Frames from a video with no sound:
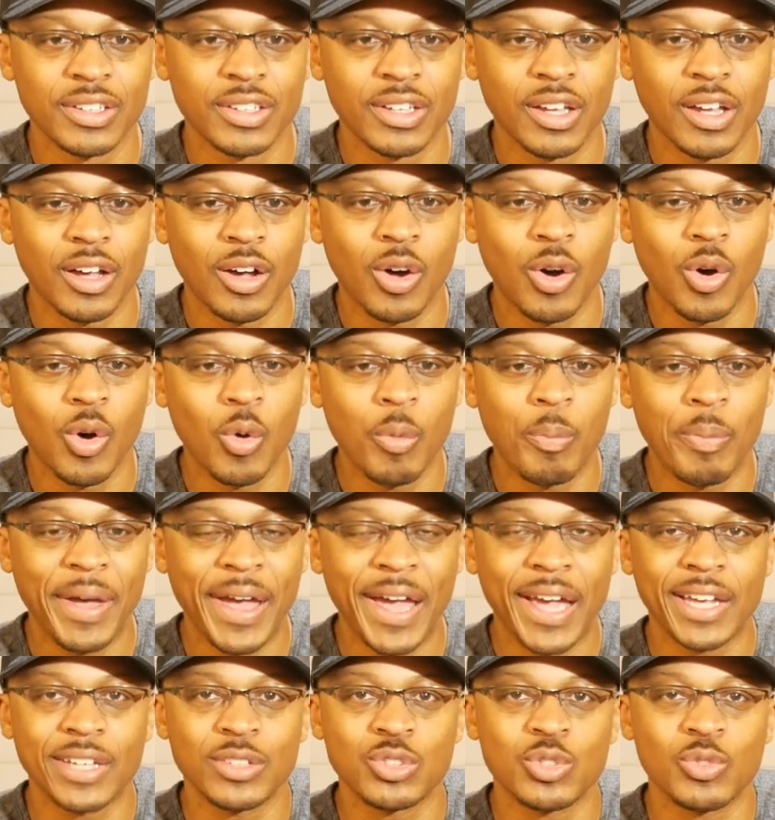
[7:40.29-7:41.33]
a whole
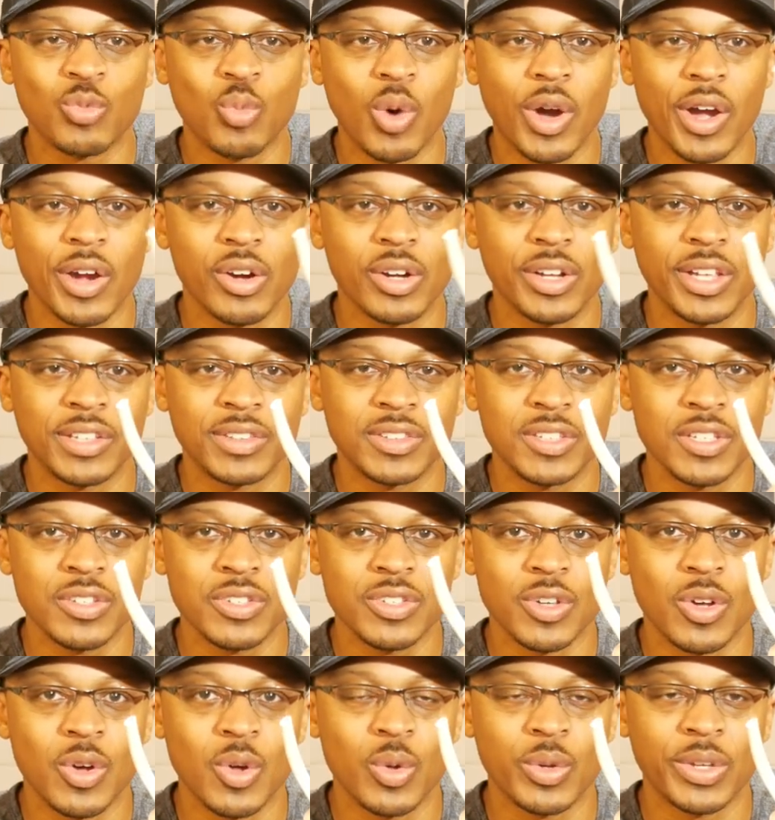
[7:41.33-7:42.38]
package of wire like this,
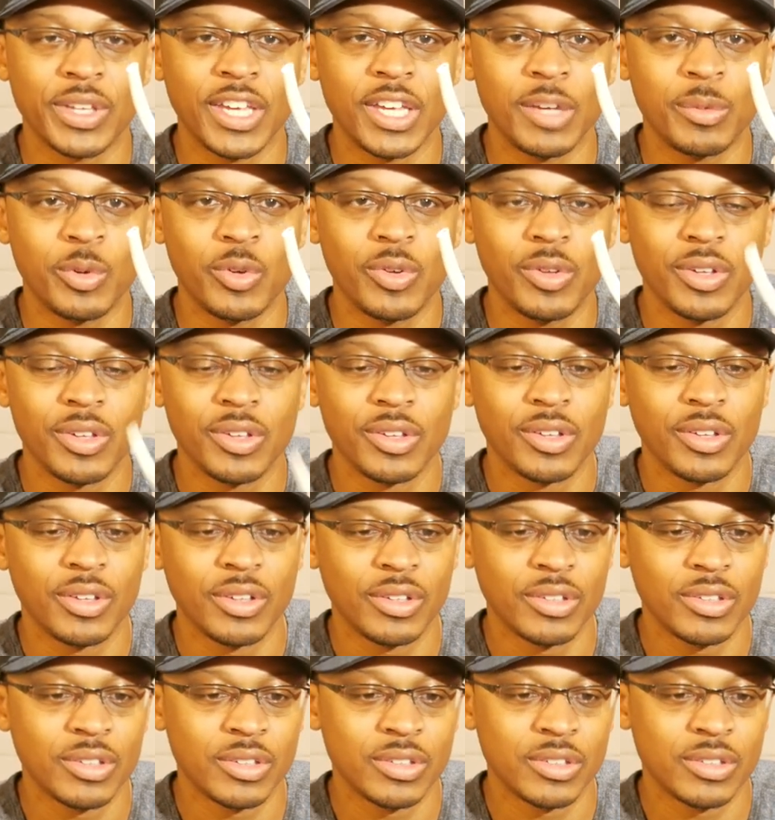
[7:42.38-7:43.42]
a whole cable.
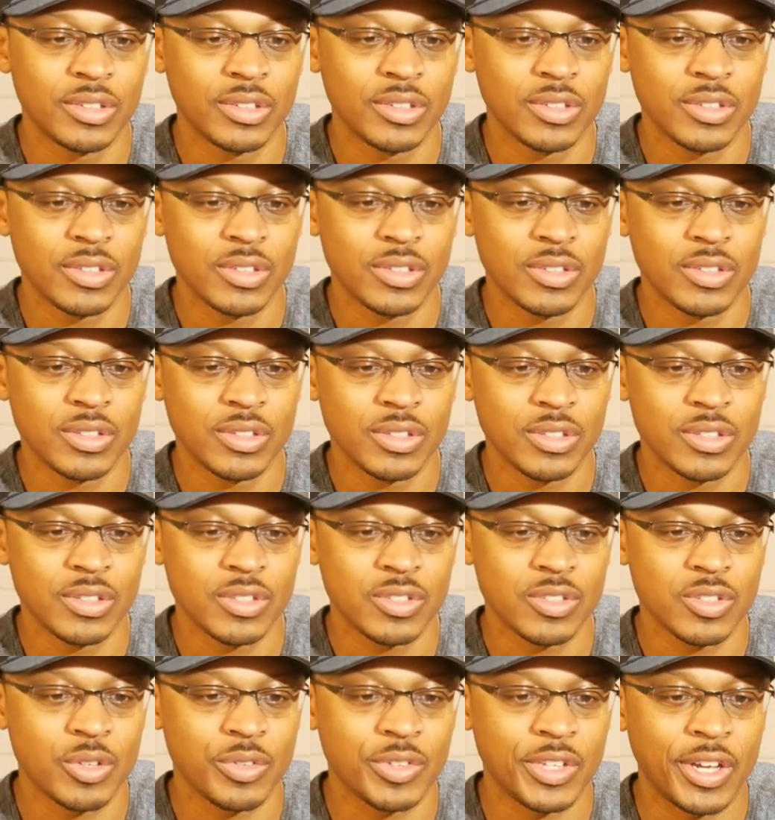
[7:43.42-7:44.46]

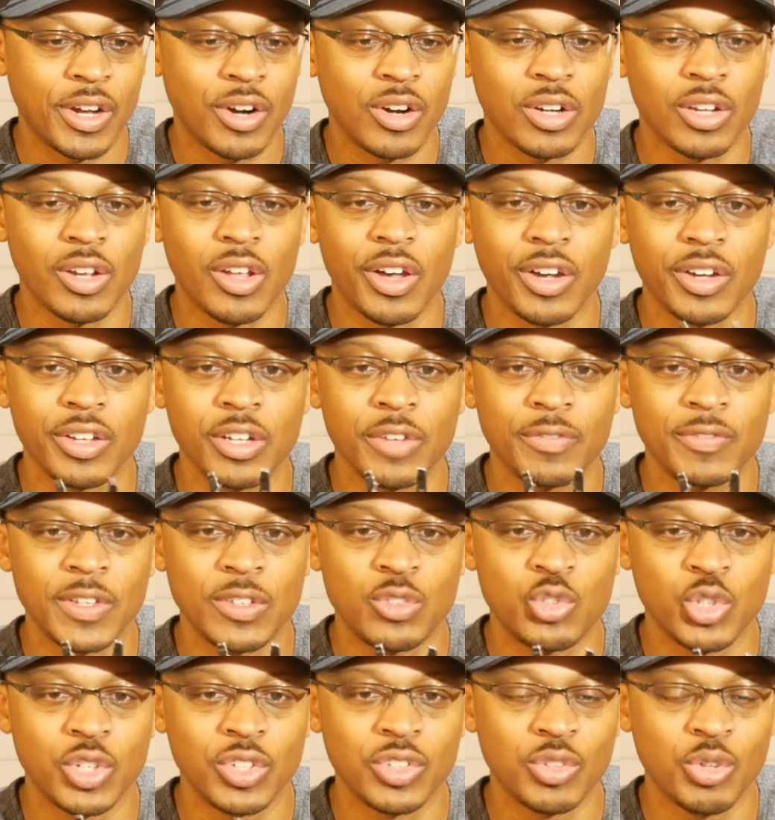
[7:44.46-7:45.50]
So they are long enough
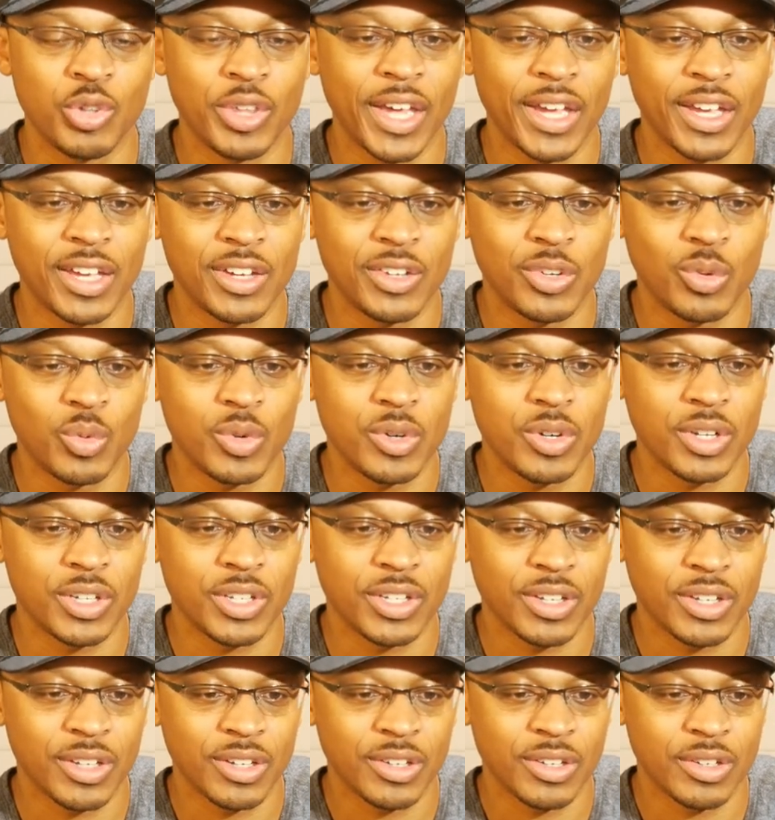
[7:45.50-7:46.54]
that you can do that kind of work
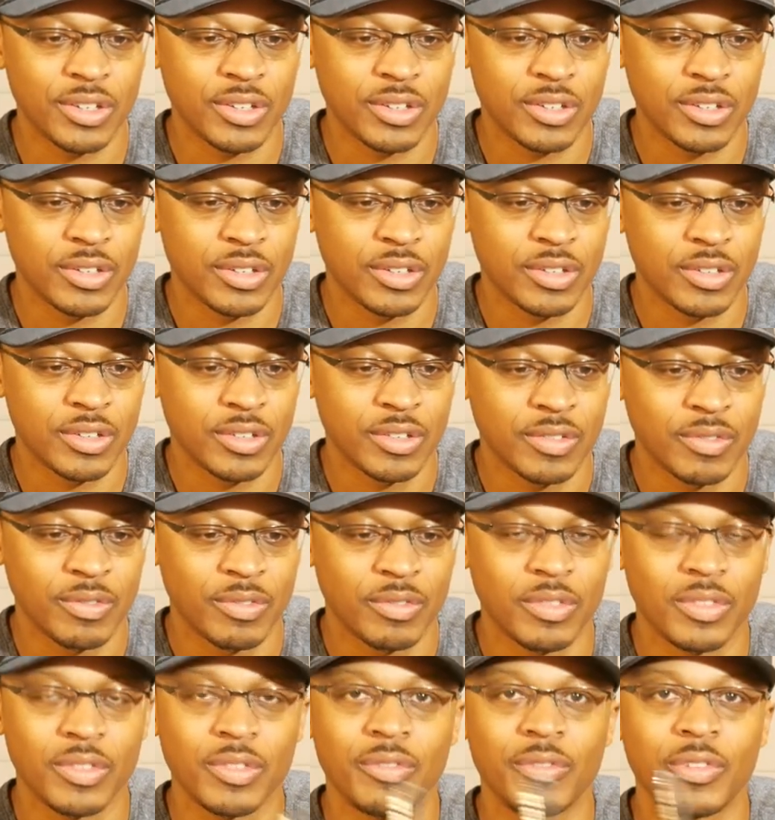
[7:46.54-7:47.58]

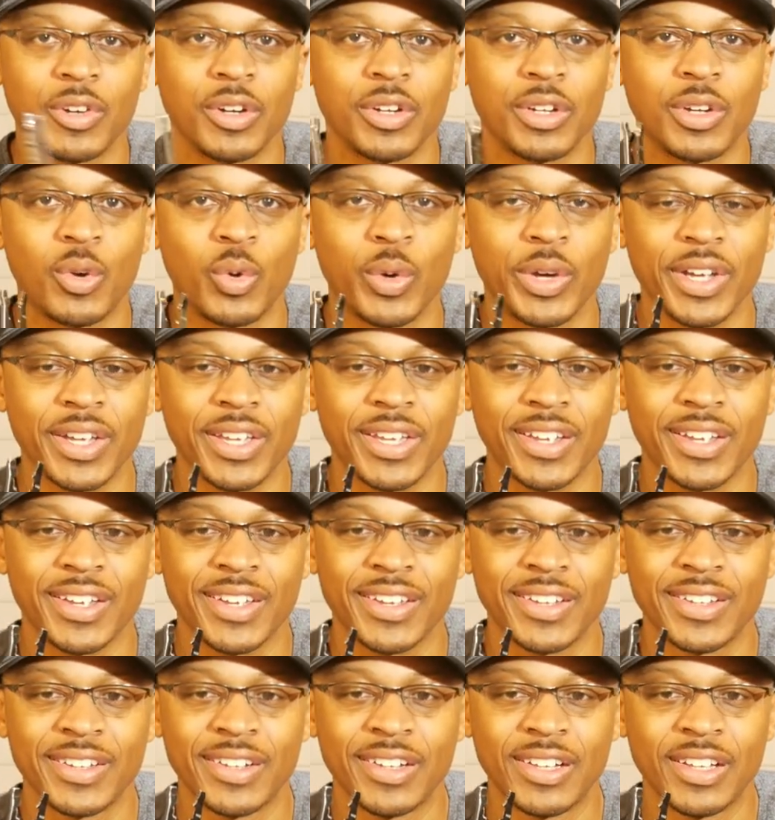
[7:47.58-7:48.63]
very quick.
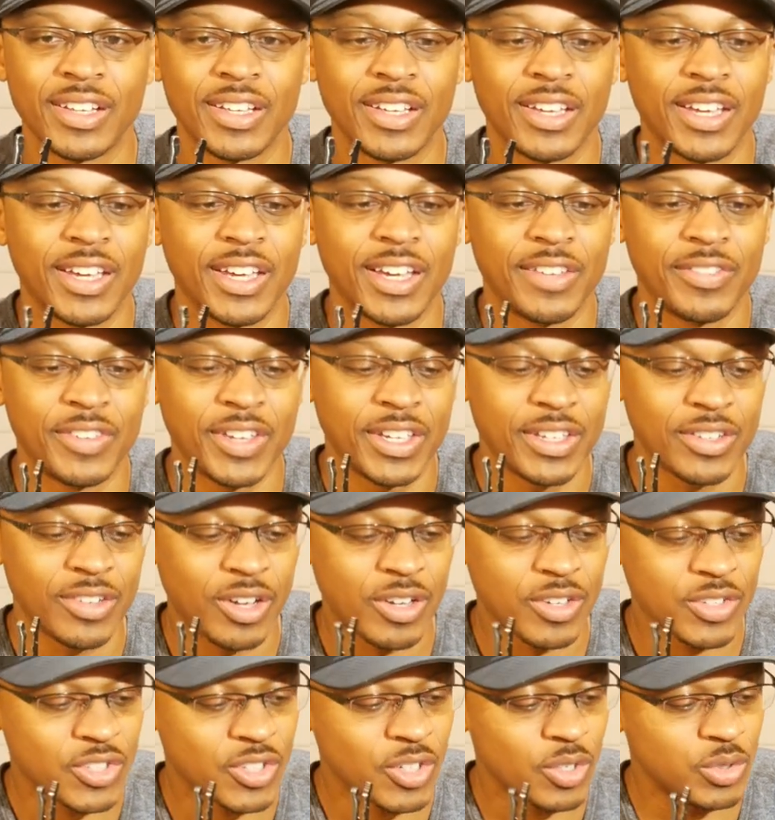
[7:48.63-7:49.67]
And then
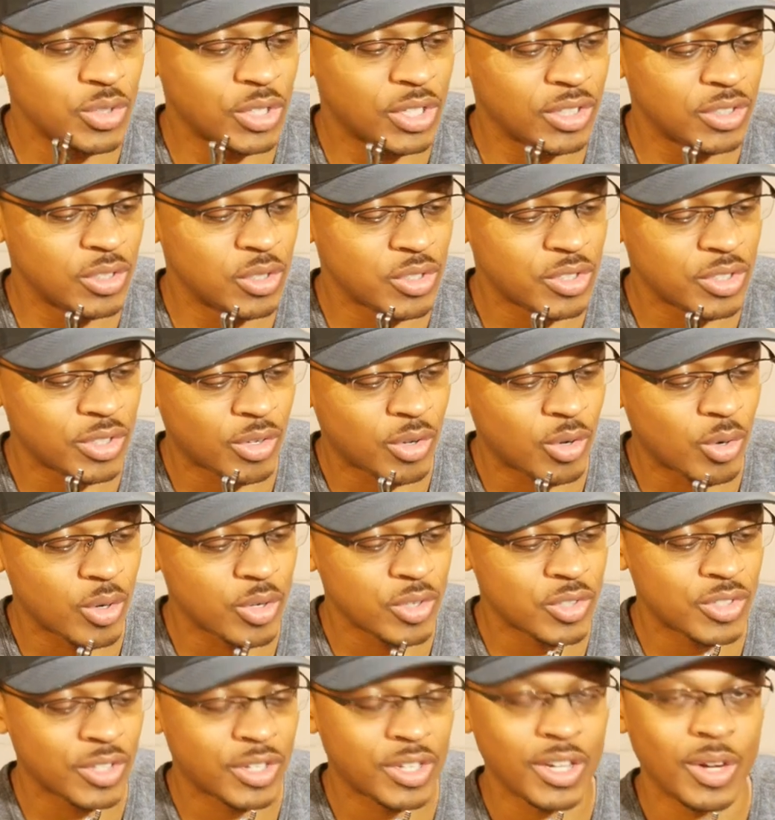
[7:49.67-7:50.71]
also you can use it, of
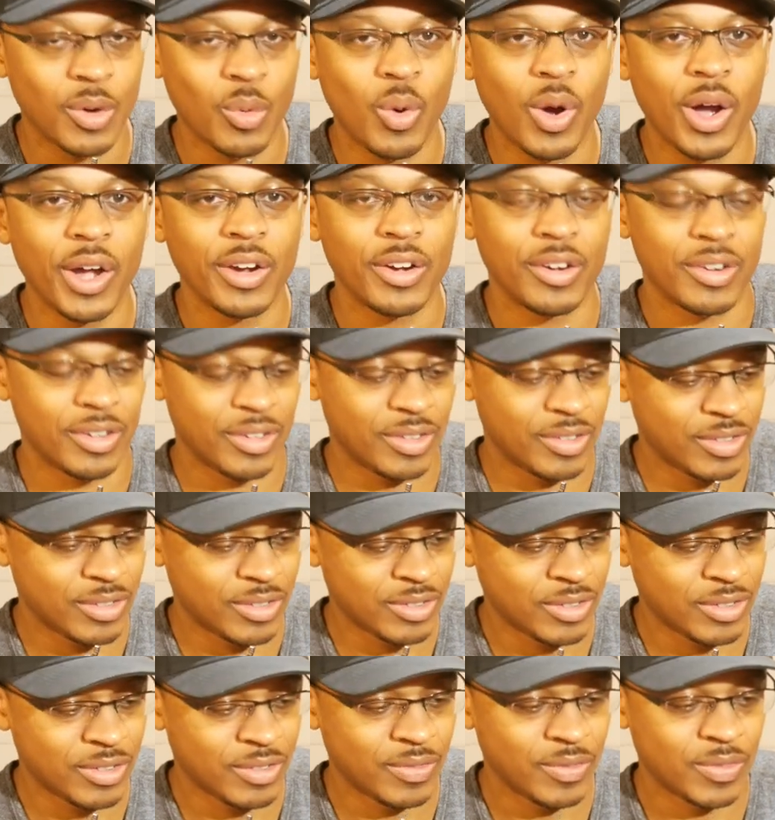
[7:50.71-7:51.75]
course, to cut wire.
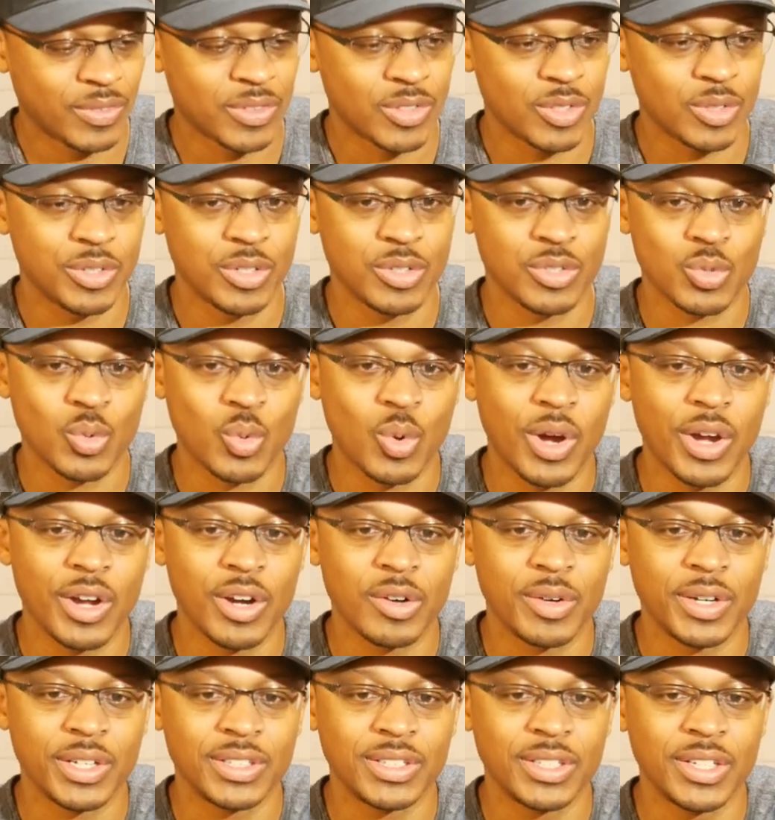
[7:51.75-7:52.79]
So here's a wire
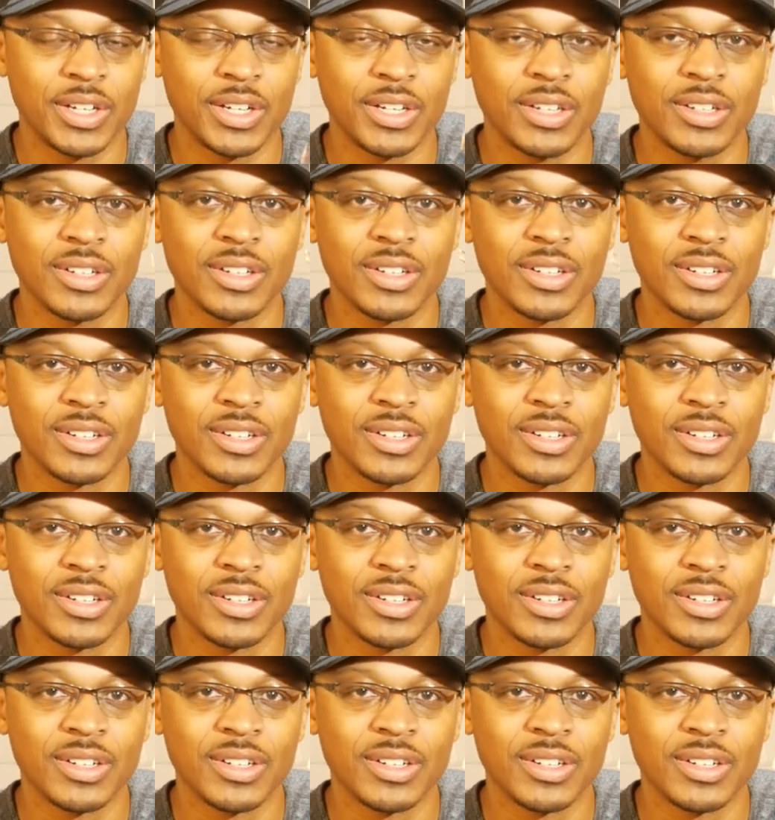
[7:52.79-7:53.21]
right there.